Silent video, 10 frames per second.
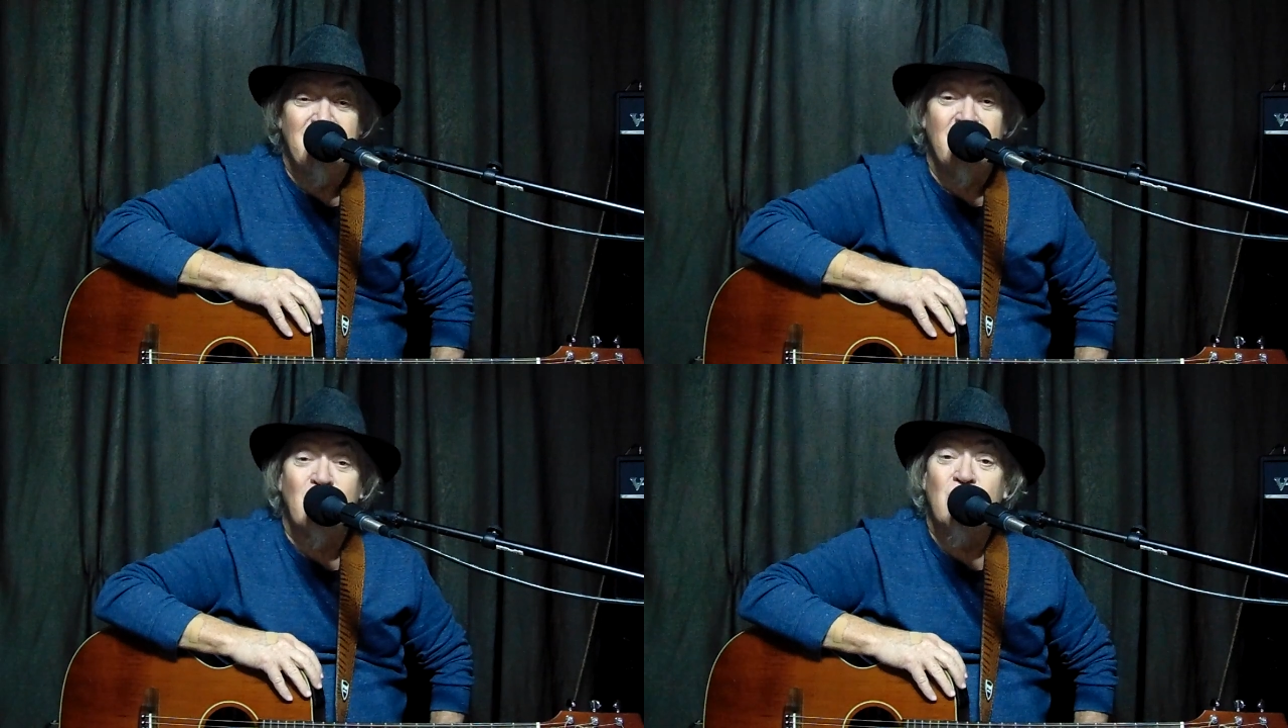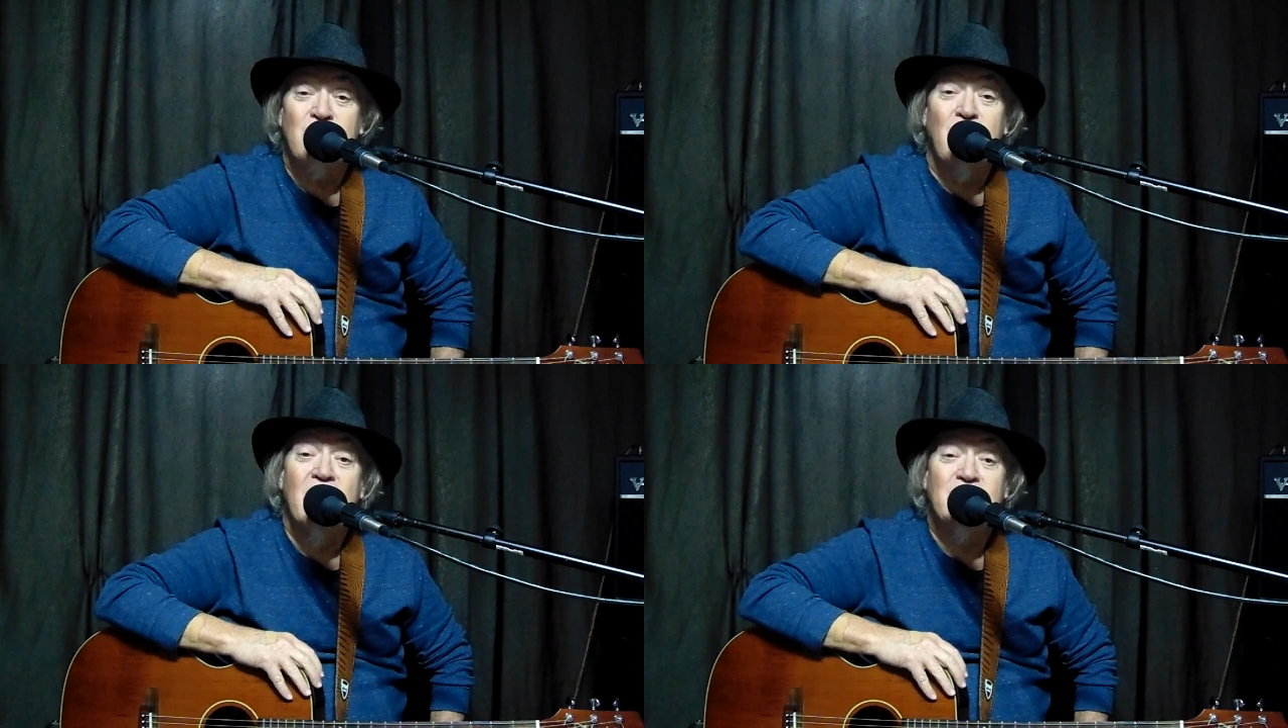May the
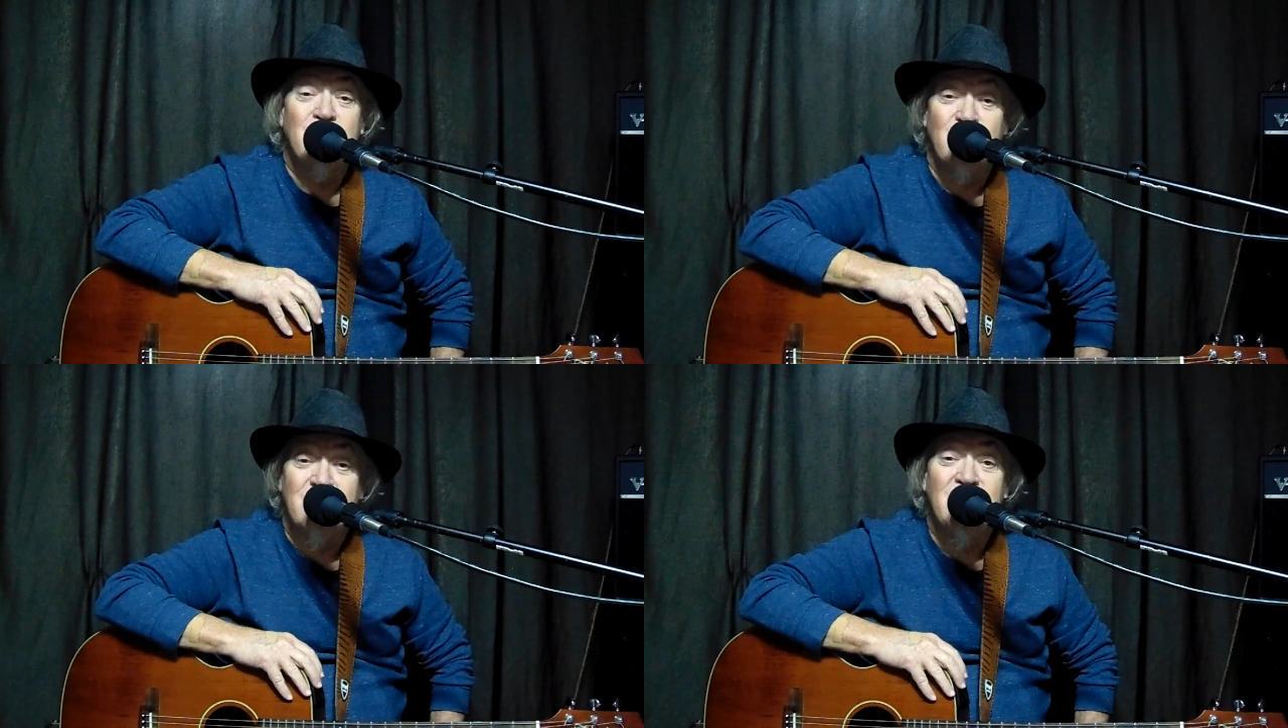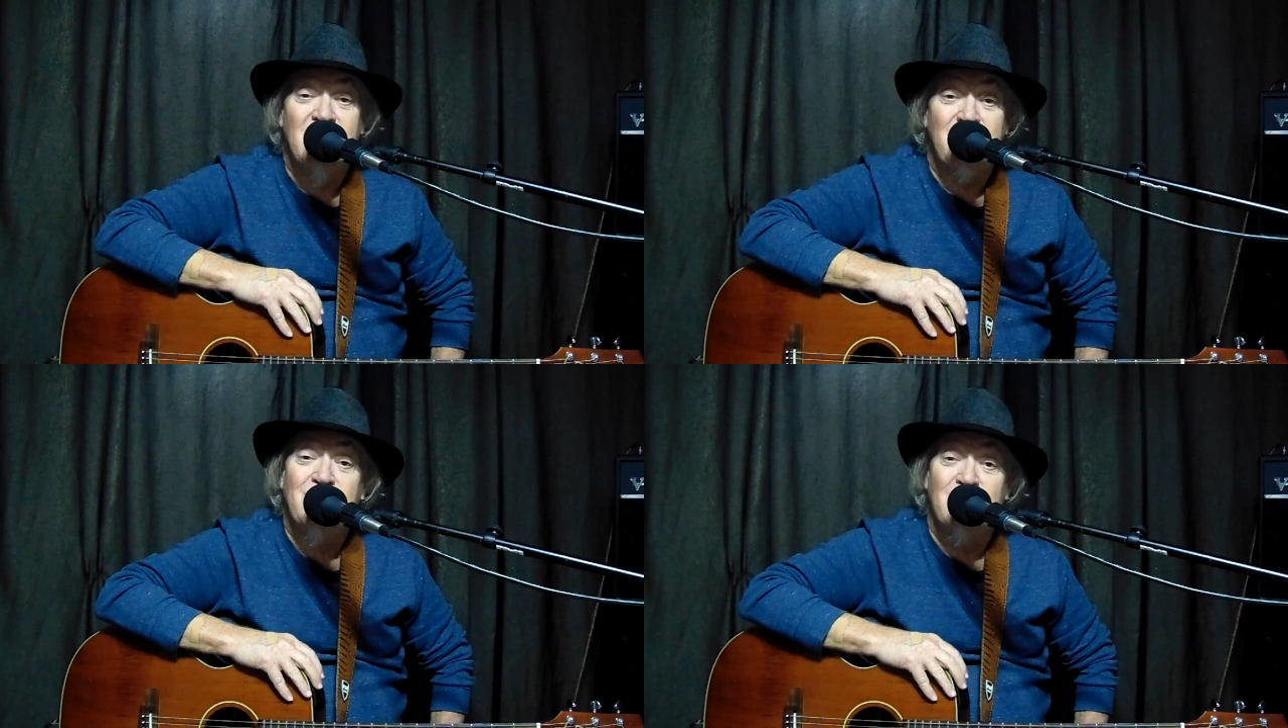Lord bless you and
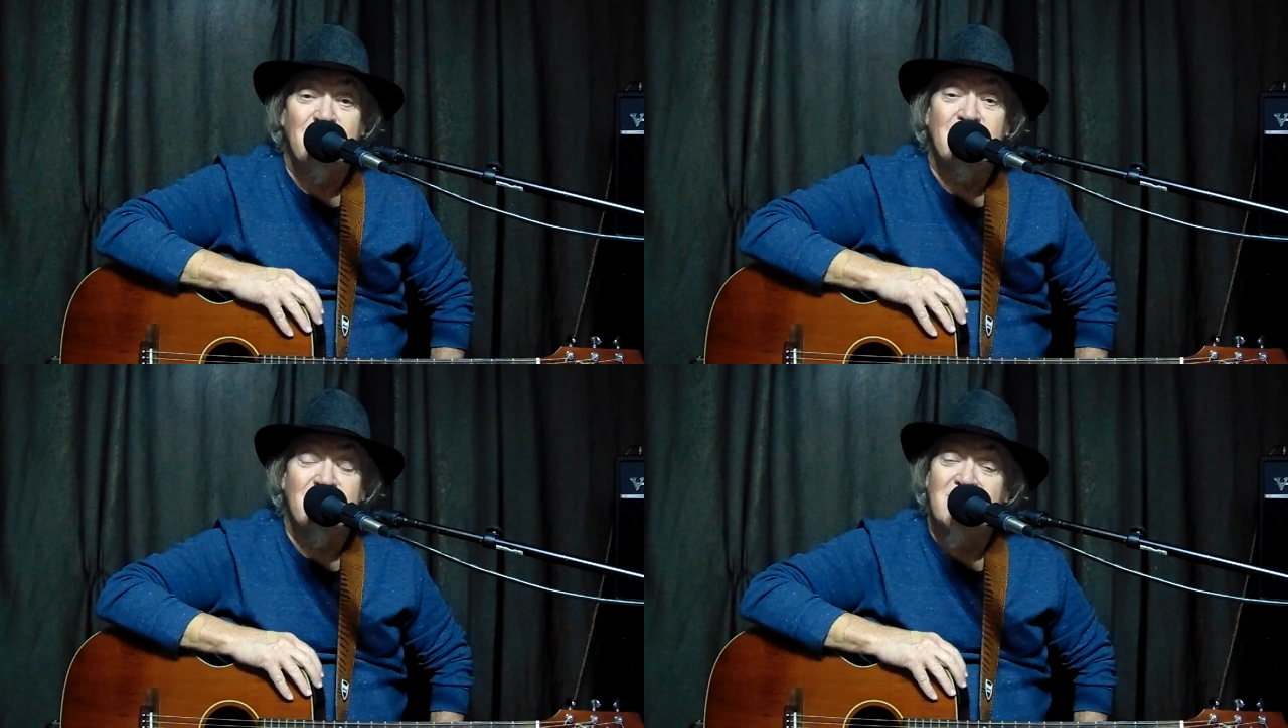keep you